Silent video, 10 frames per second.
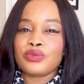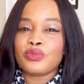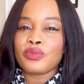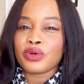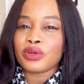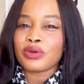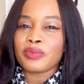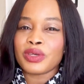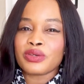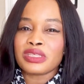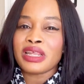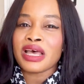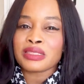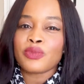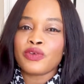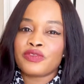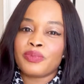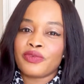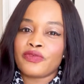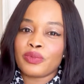more longer because it has more of the
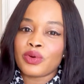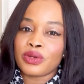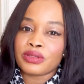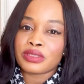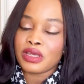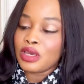perfume oils.